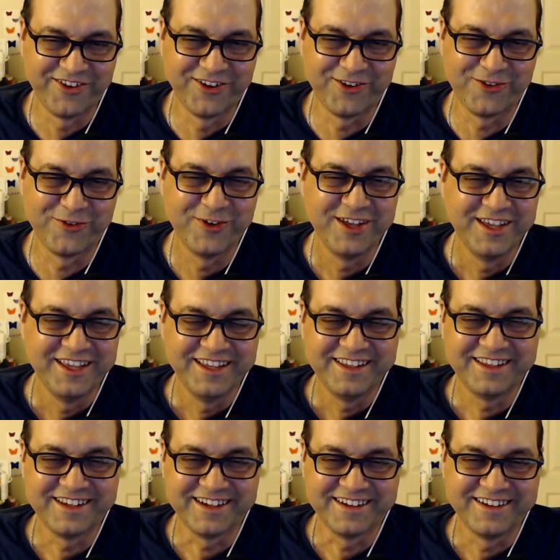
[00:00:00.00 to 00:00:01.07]

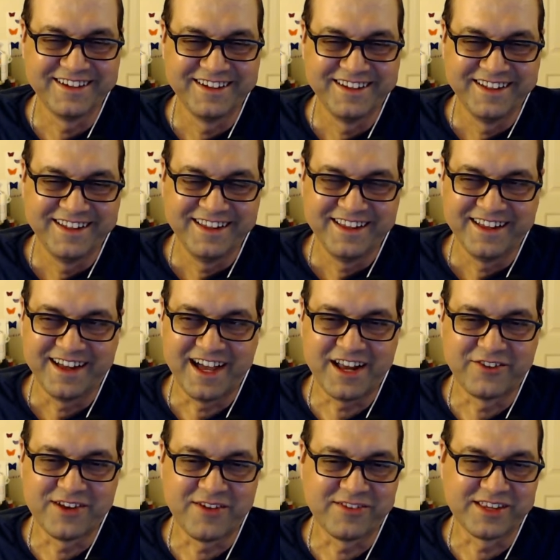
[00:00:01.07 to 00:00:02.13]
I
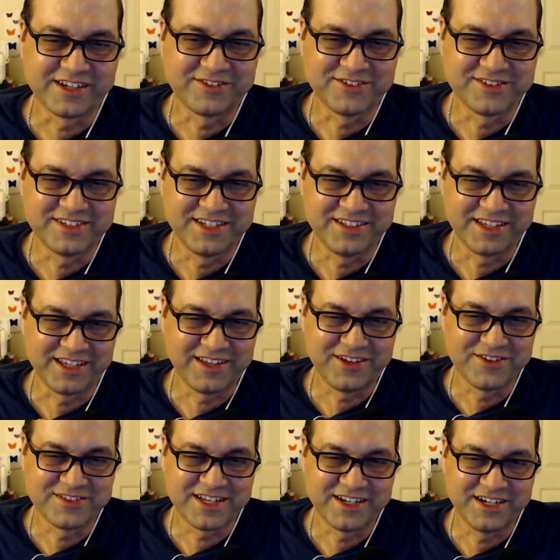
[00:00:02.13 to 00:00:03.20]
don't have electricity. Like it
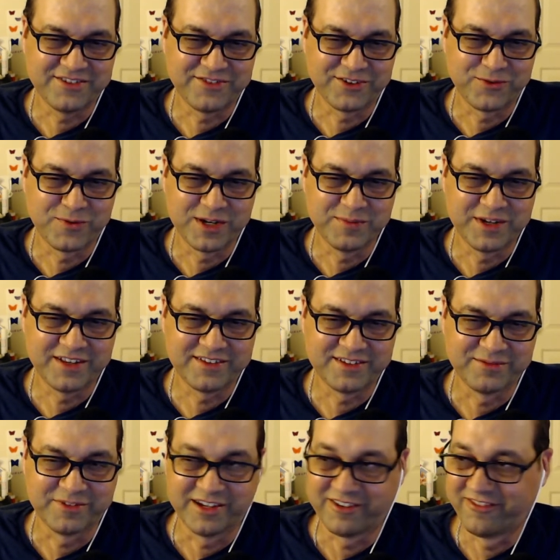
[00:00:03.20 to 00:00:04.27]
goes out here for 20 minutes and
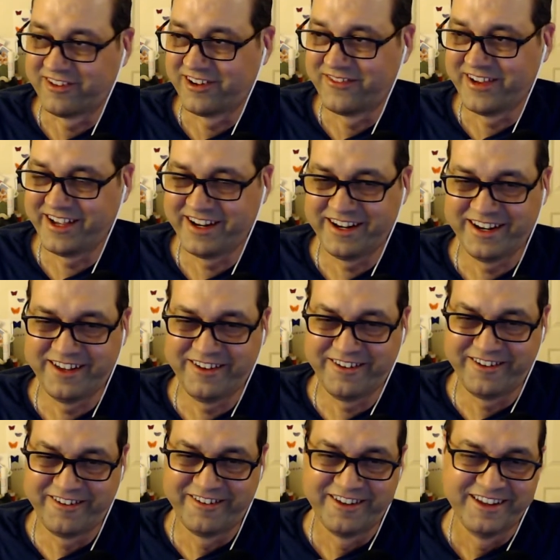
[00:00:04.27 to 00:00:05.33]
I'm like, what am I going to
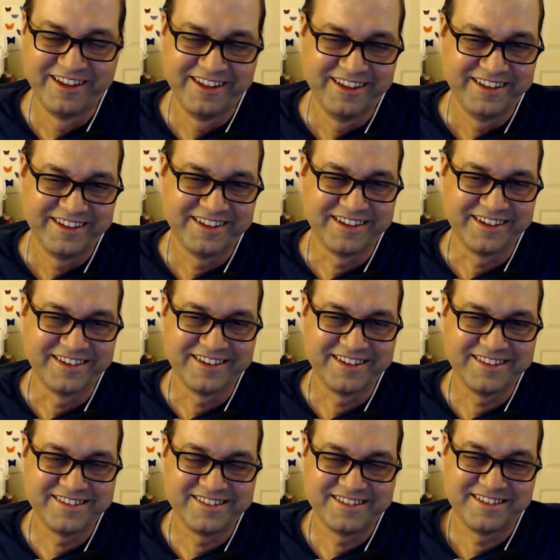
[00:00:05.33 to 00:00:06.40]
do?
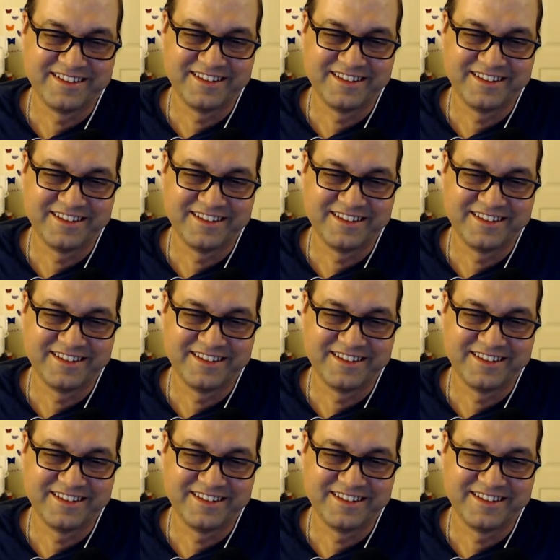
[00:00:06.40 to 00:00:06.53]
It's